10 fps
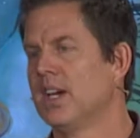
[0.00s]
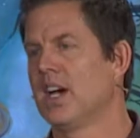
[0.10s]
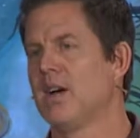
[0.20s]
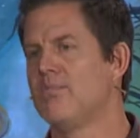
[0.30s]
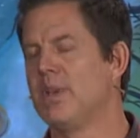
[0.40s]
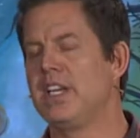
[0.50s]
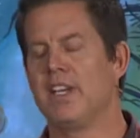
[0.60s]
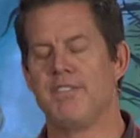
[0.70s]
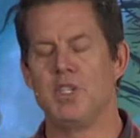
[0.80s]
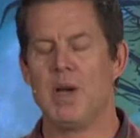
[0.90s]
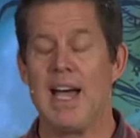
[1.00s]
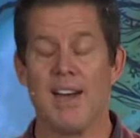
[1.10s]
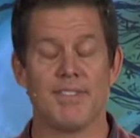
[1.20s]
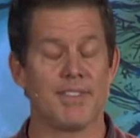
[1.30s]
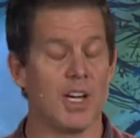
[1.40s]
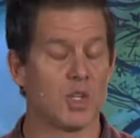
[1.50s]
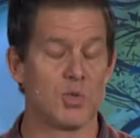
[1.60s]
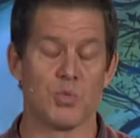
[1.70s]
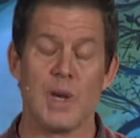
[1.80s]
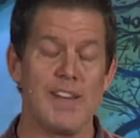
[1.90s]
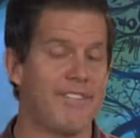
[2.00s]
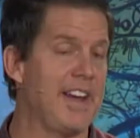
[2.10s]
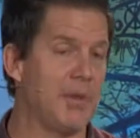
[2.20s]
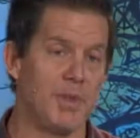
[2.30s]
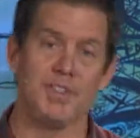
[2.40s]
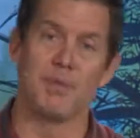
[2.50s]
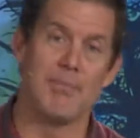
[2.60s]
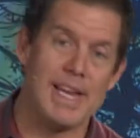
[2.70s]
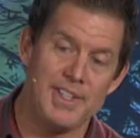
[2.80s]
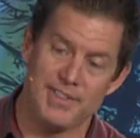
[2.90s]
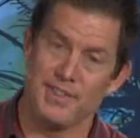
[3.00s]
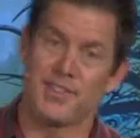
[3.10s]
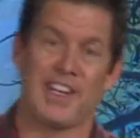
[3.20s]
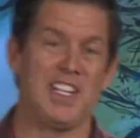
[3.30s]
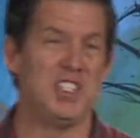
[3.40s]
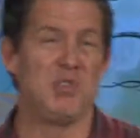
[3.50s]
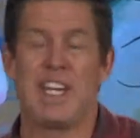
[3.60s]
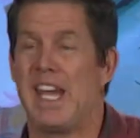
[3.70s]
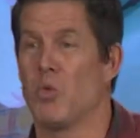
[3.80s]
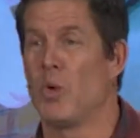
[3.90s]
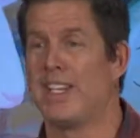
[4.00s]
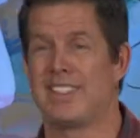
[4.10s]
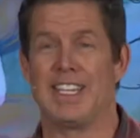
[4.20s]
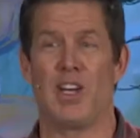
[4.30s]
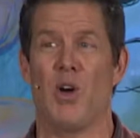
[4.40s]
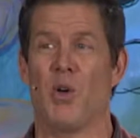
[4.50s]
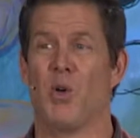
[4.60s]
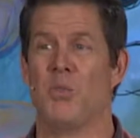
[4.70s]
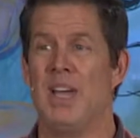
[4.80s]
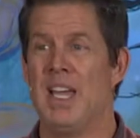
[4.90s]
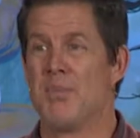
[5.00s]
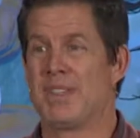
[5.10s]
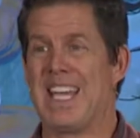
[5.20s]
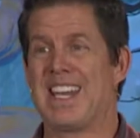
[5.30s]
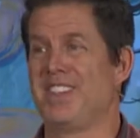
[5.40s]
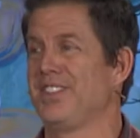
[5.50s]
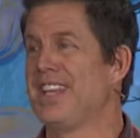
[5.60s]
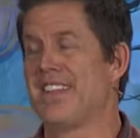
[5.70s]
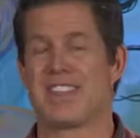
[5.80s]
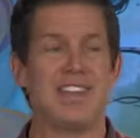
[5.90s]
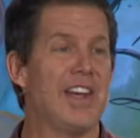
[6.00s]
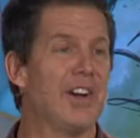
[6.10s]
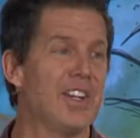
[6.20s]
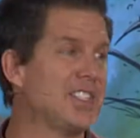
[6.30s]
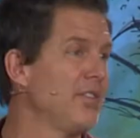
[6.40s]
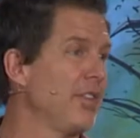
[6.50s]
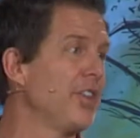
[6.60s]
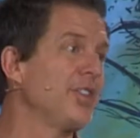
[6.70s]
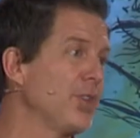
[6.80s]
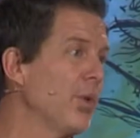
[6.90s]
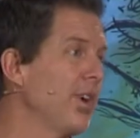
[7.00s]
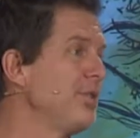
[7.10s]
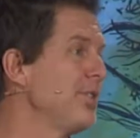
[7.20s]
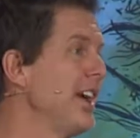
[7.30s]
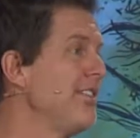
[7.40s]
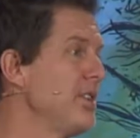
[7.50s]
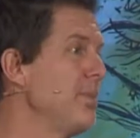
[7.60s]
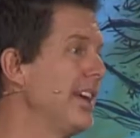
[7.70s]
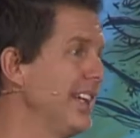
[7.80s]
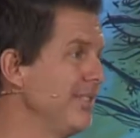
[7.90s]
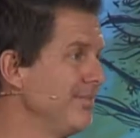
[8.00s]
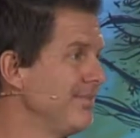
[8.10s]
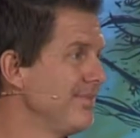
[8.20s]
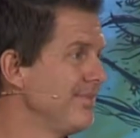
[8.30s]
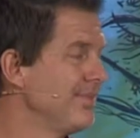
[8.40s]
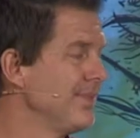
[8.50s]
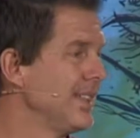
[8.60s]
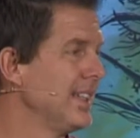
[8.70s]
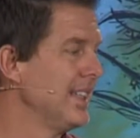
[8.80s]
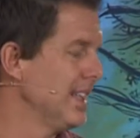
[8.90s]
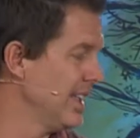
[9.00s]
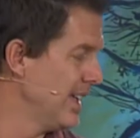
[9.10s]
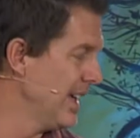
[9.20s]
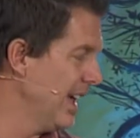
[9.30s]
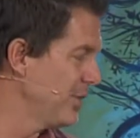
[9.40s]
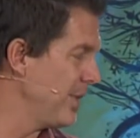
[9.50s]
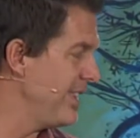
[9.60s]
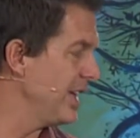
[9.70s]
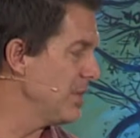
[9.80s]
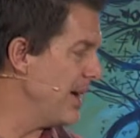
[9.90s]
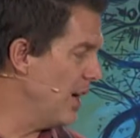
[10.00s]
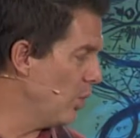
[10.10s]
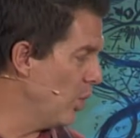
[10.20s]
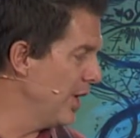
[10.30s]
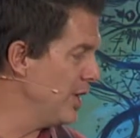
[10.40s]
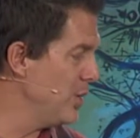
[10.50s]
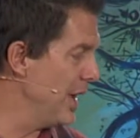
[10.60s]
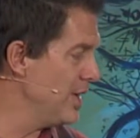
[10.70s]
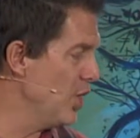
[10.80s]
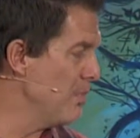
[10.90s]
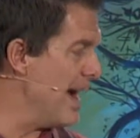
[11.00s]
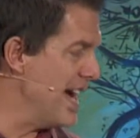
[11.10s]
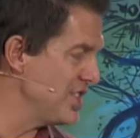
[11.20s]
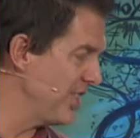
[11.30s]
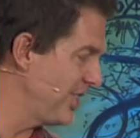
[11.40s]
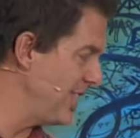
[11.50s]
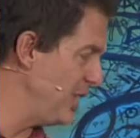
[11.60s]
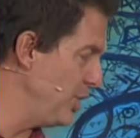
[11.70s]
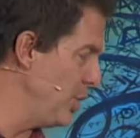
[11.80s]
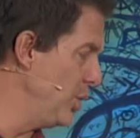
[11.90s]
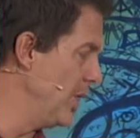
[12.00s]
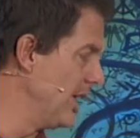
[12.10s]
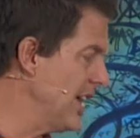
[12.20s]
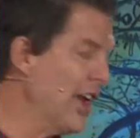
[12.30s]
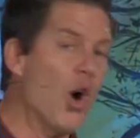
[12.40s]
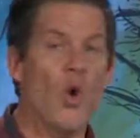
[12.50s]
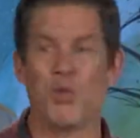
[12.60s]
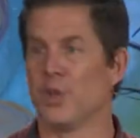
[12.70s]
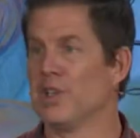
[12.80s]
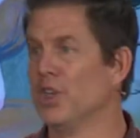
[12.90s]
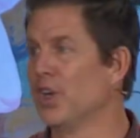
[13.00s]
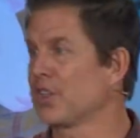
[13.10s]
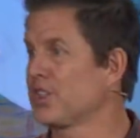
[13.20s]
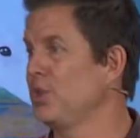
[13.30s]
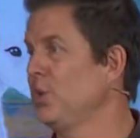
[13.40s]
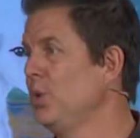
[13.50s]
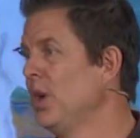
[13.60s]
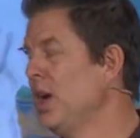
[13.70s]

Uh, many of you have great families, amazing settings. You can't wait to get home, but that is not the narrative or the story for everybody. As we think about one who had no majesty, who got overlooked, who